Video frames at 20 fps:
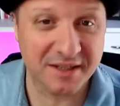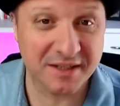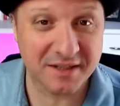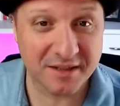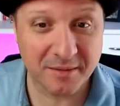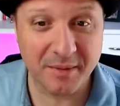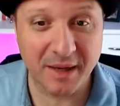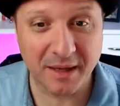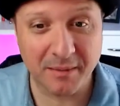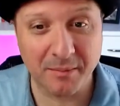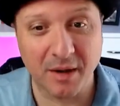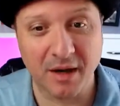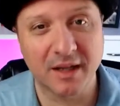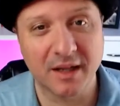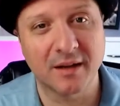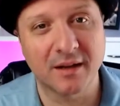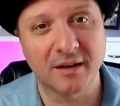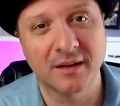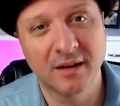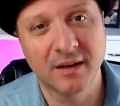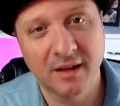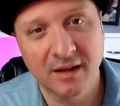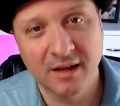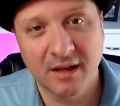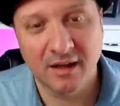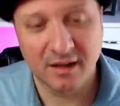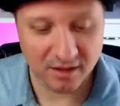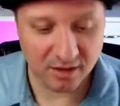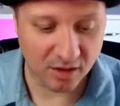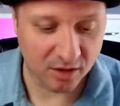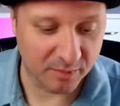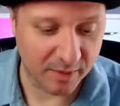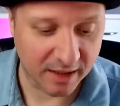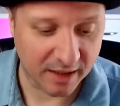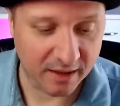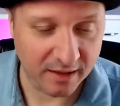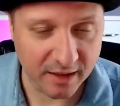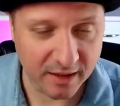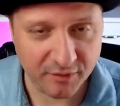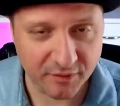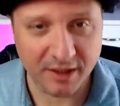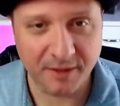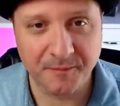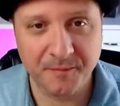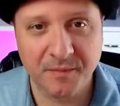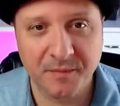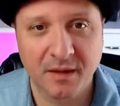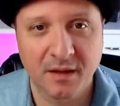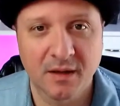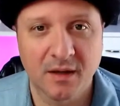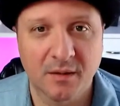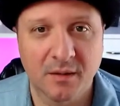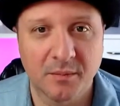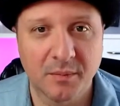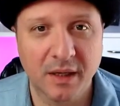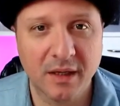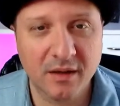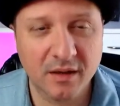is to make money and, make a living. But,